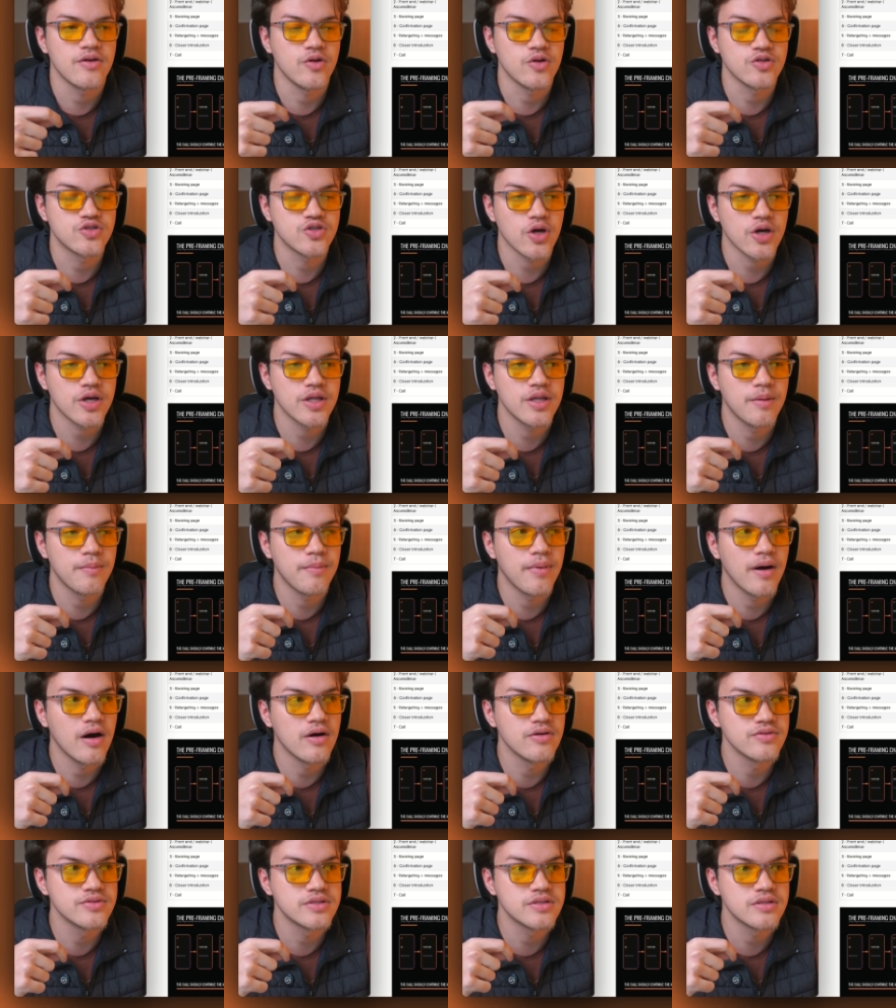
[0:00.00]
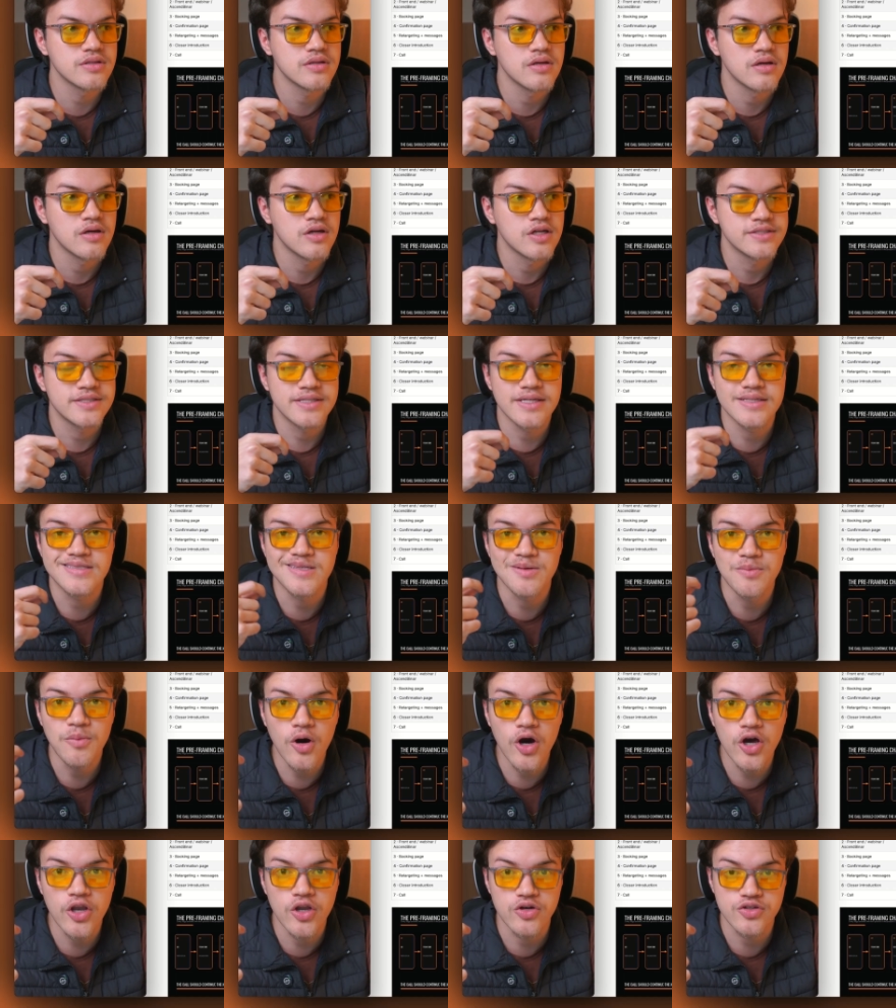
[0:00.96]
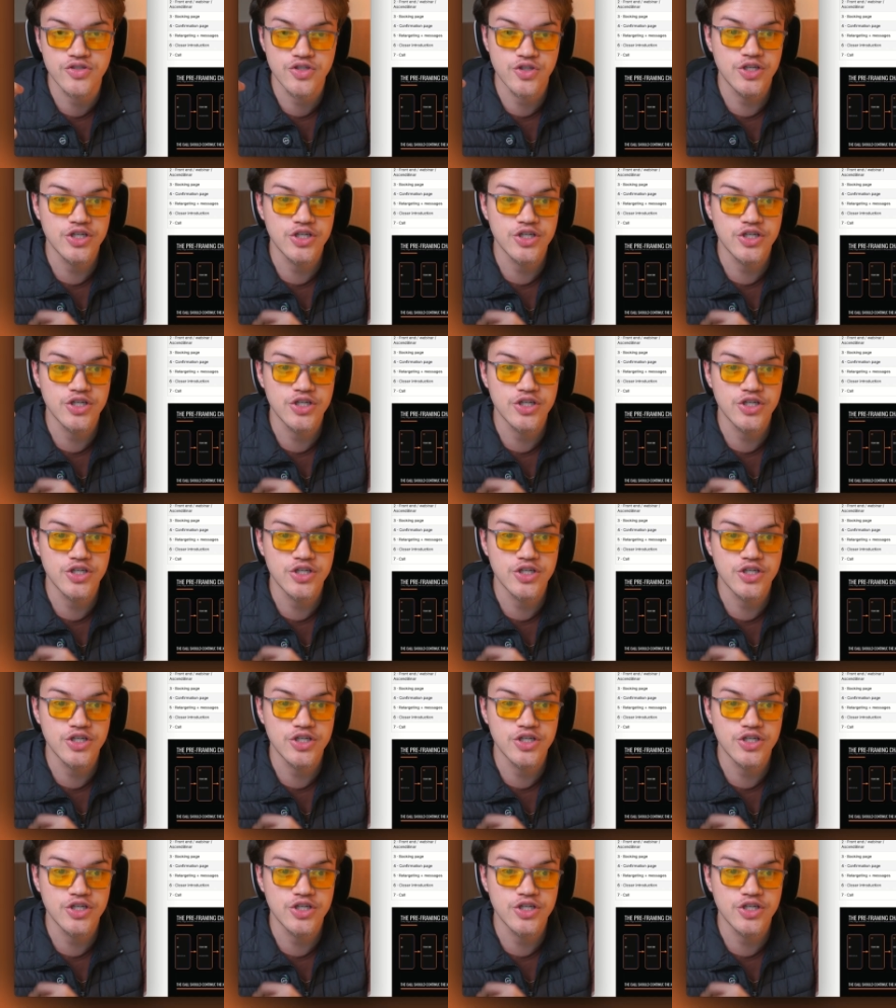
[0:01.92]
You're talking about testimonials.